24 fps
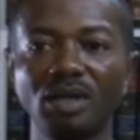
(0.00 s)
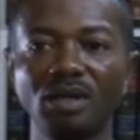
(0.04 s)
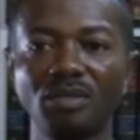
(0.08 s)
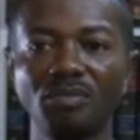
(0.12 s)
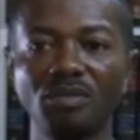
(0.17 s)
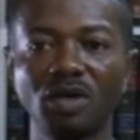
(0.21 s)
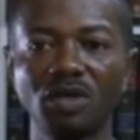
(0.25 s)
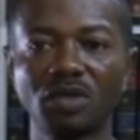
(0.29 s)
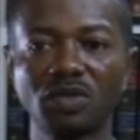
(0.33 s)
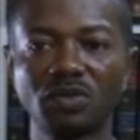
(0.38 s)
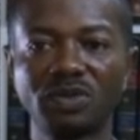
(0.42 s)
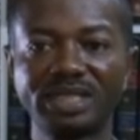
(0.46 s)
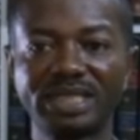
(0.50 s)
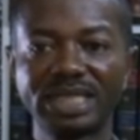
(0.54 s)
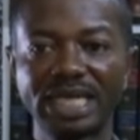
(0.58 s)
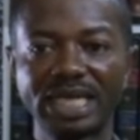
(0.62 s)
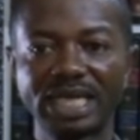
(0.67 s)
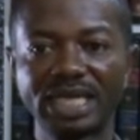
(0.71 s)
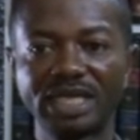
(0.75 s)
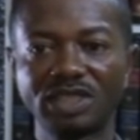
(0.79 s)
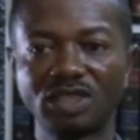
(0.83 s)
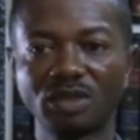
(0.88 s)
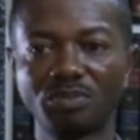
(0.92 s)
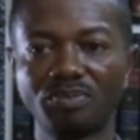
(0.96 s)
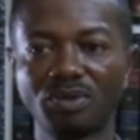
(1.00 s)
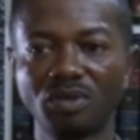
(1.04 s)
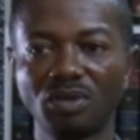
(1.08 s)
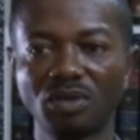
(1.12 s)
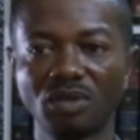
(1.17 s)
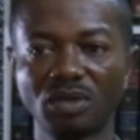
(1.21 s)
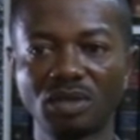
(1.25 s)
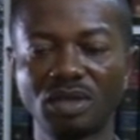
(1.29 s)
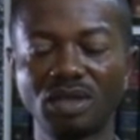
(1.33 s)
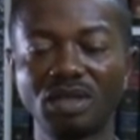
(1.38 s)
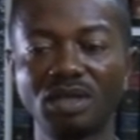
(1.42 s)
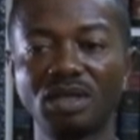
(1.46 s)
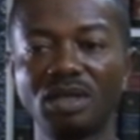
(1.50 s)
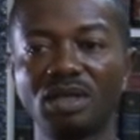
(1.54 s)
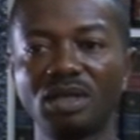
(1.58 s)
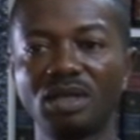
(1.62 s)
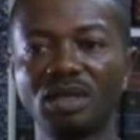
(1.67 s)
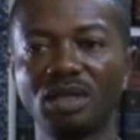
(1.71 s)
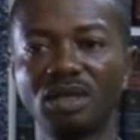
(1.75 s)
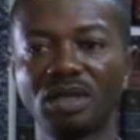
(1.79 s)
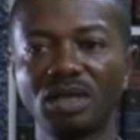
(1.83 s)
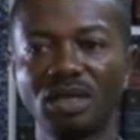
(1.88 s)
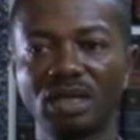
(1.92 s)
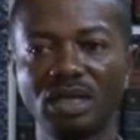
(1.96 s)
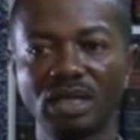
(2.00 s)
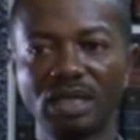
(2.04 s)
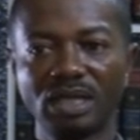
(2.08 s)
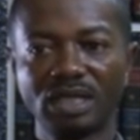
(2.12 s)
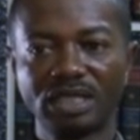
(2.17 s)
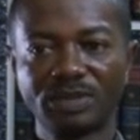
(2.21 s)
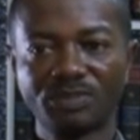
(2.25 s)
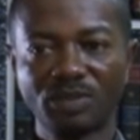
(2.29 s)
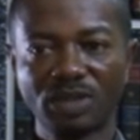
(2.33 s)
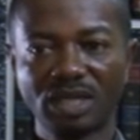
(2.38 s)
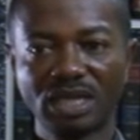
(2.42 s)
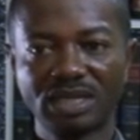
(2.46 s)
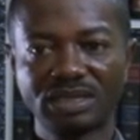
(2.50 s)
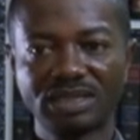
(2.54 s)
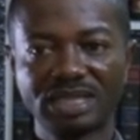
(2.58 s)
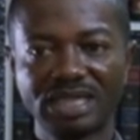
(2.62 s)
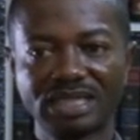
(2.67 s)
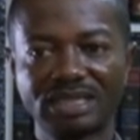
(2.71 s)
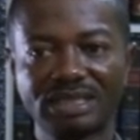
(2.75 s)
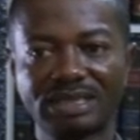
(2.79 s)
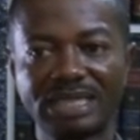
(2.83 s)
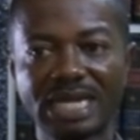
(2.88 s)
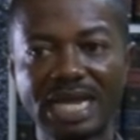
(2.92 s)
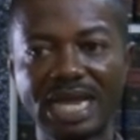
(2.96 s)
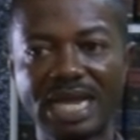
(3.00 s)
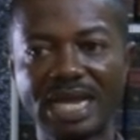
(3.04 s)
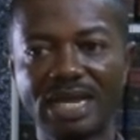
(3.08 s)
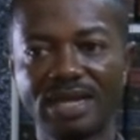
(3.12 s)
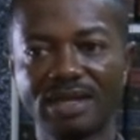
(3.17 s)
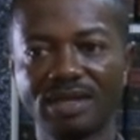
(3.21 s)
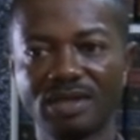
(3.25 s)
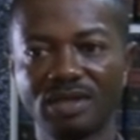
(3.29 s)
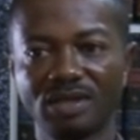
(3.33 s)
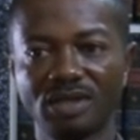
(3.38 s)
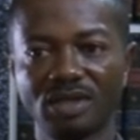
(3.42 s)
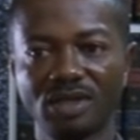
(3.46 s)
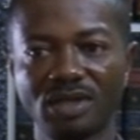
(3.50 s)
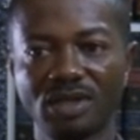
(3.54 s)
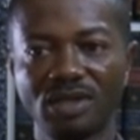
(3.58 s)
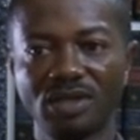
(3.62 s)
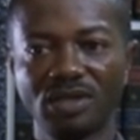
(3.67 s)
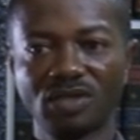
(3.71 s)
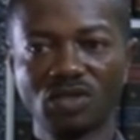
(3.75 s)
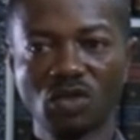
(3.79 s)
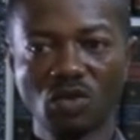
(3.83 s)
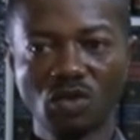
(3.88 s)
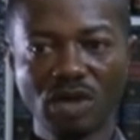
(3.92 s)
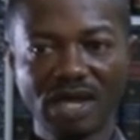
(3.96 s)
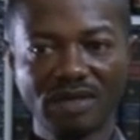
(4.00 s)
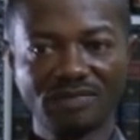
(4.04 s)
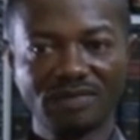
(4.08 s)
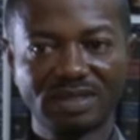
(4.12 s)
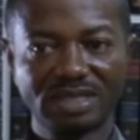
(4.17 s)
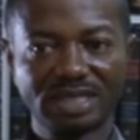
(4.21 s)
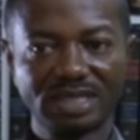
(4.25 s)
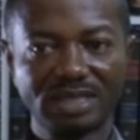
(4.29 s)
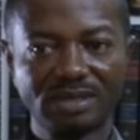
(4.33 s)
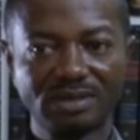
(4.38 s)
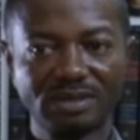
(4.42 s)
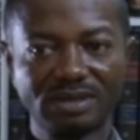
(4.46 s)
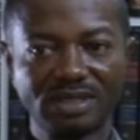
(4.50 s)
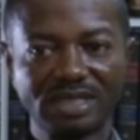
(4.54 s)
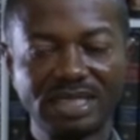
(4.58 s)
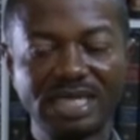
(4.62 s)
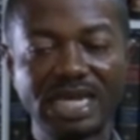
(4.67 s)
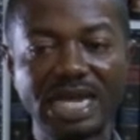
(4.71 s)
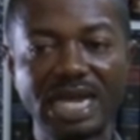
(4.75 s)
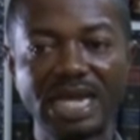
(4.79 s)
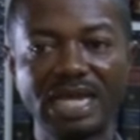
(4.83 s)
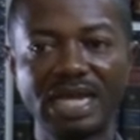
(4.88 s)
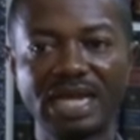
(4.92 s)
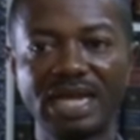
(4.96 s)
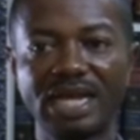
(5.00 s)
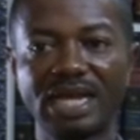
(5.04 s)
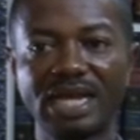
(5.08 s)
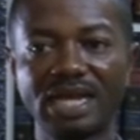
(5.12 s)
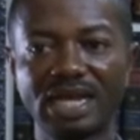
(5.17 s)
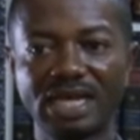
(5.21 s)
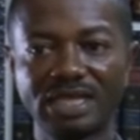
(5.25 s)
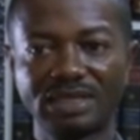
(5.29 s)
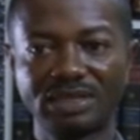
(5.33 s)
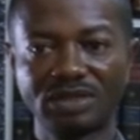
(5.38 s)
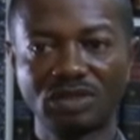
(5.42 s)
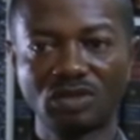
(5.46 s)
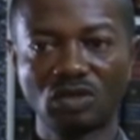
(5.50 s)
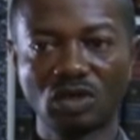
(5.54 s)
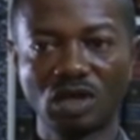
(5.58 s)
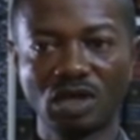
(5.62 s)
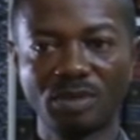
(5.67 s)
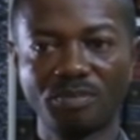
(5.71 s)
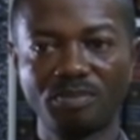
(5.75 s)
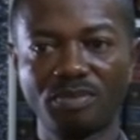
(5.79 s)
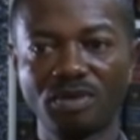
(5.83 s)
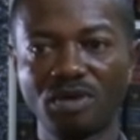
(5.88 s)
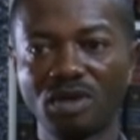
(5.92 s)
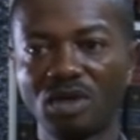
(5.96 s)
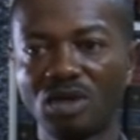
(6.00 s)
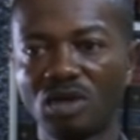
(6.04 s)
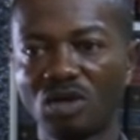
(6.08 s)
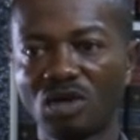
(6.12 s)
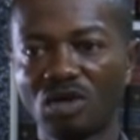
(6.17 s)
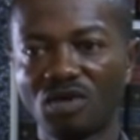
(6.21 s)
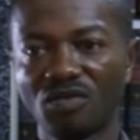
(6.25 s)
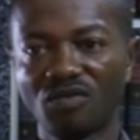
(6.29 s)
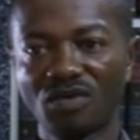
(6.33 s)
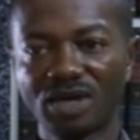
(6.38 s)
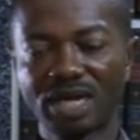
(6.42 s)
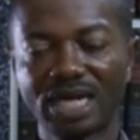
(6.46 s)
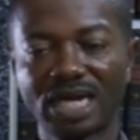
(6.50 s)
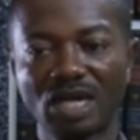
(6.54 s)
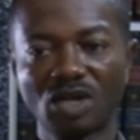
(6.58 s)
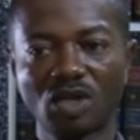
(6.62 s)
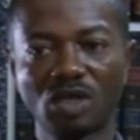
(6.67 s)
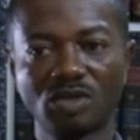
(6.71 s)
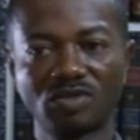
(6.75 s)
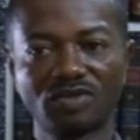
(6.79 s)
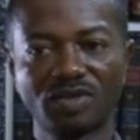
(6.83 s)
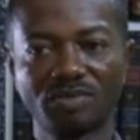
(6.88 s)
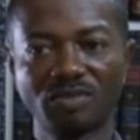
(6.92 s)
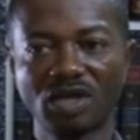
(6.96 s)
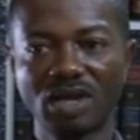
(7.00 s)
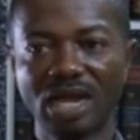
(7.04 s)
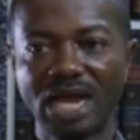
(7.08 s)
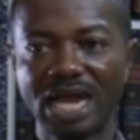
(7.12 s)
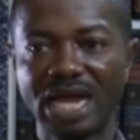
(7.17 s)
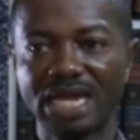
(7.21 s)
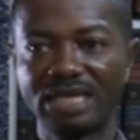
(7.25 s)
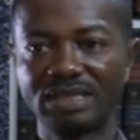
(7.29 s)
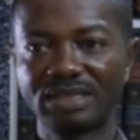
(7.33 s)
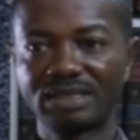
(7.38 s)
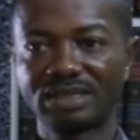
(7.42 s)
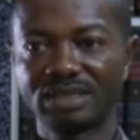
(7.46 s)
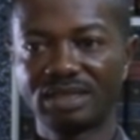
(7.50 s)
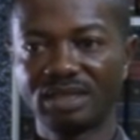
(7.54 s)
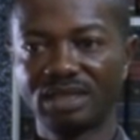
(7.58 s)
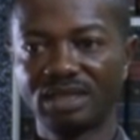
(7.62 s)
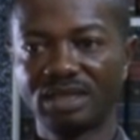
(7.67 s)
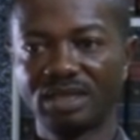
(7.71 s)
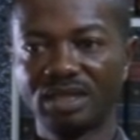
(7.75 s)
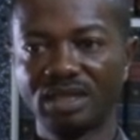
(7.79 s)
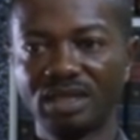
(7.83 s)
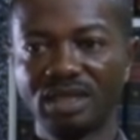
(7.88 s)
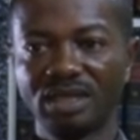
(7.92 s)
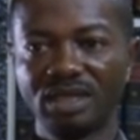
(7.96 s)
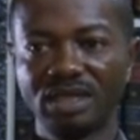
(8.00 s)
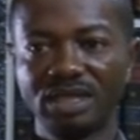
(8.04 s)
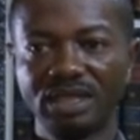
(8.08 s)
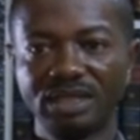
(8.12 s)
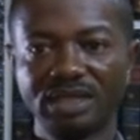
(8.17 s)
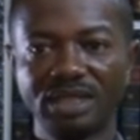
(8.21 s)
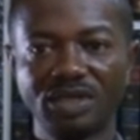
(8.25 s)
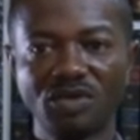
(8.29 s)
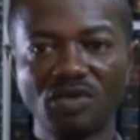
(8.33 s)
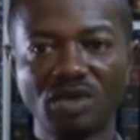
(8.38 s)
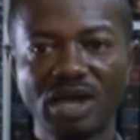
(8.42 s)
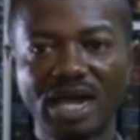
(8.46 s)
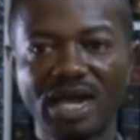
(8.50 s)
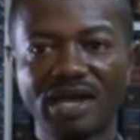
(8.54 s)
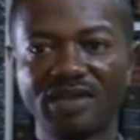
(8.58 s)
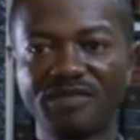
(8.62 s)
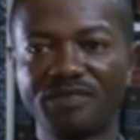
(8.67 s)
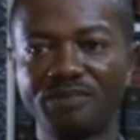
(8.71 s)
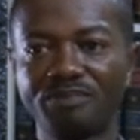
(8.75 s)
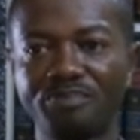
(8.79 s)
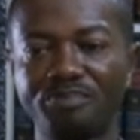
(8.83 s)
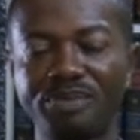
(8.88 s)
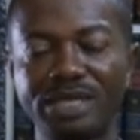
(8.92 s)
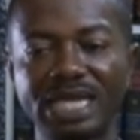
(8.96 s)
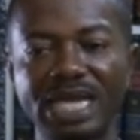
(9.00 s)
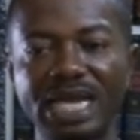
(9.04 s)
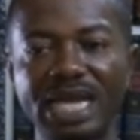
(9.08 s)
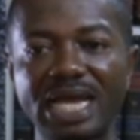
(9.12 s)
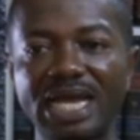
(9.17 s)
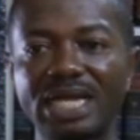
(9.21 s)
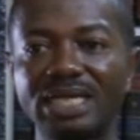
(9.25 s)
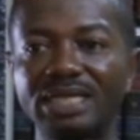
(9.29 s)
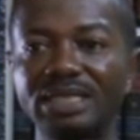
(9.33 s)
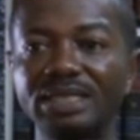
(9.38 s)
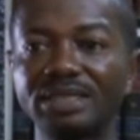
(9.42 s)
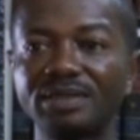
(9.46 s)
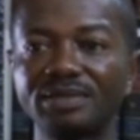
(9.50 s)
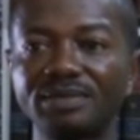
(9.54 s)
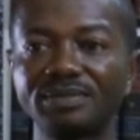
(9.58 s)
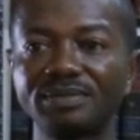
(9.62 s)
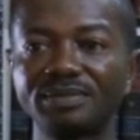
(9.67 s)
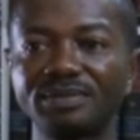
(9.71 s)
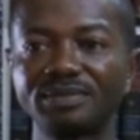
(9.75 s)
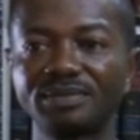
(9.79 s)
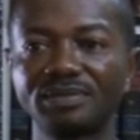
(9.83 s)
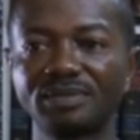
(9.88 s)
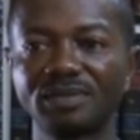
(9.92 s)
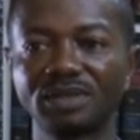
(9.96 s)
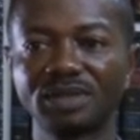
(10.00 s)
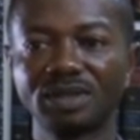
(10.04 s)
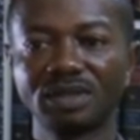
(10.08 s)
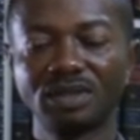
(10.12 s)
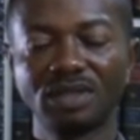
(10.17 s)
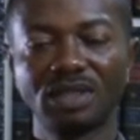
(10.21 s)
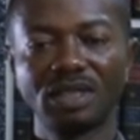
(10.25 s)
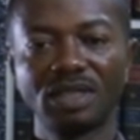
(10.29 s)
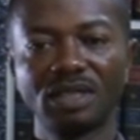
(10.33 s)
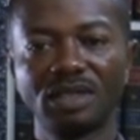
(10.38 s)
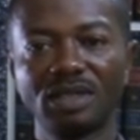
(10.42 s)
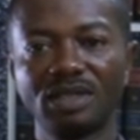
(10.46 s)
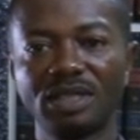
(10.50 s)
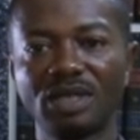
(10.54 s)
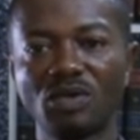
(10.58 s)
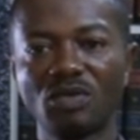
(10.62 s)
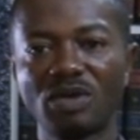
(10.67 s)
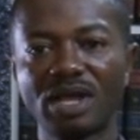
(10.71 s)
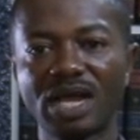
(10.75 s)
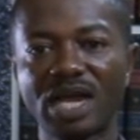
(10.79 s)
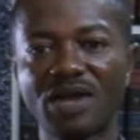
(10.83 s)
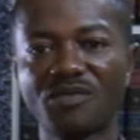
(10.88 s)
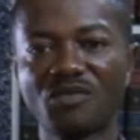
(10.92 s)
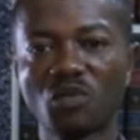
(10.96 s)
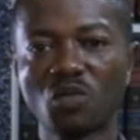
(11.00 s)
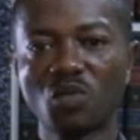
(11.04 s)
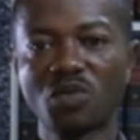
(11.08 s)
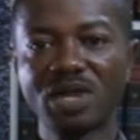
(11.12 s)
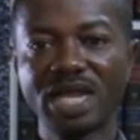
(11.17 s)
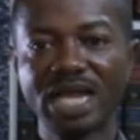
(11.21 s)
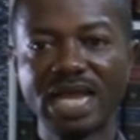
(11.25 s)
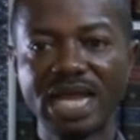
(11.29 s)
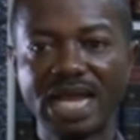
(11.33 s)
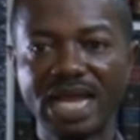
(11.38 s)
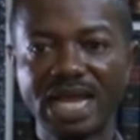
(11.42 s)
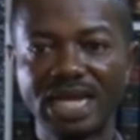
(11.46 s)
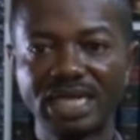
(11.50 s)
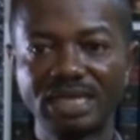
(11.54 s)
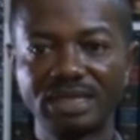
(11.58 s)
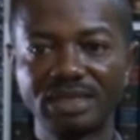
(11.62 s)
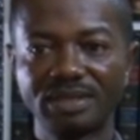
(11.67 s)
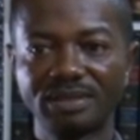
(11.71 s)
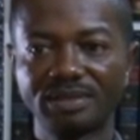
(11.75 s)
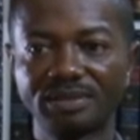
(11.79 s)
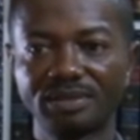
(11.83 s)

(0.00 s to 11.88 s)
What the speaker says: But to disengage a book is pronounced as tear. So we have tear here as a drop of water that comes from your eyes. Then we have beard. Then we have weird.